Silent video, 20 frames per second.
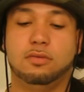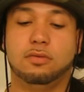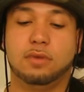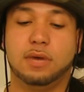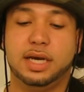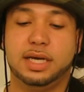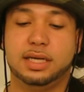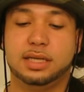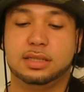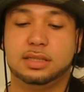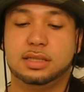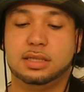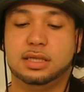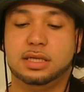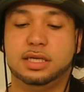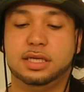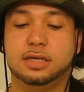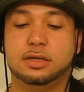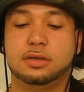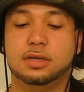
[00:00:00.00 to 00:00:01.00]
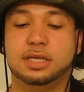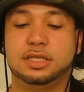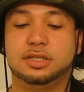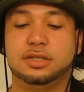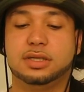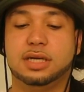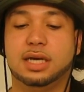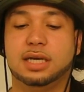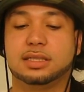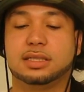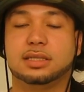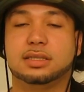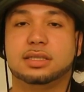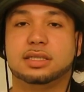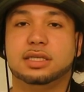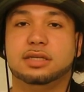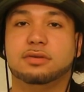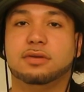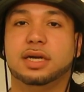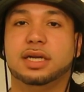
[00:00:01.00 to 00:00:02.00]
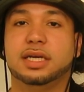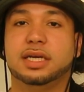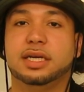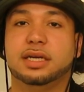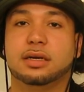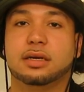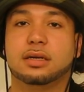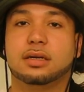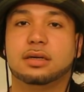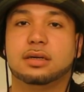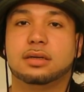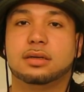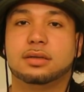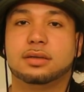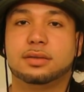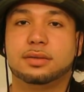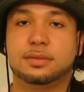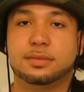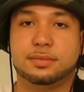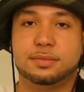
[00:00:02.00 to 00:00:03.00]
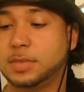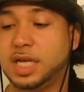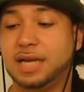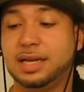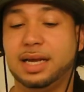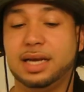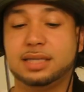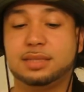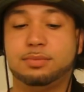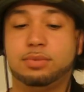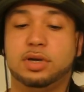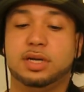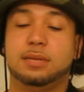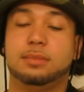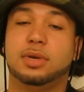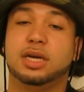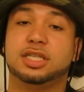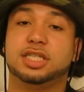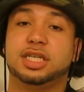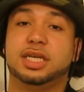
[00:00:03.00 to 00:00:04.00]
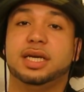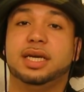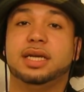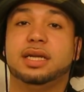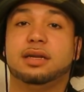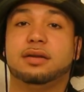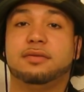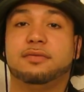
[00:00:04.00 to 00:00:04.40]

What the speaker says: right into the heel, as you guys can see right here. And that's pretty much it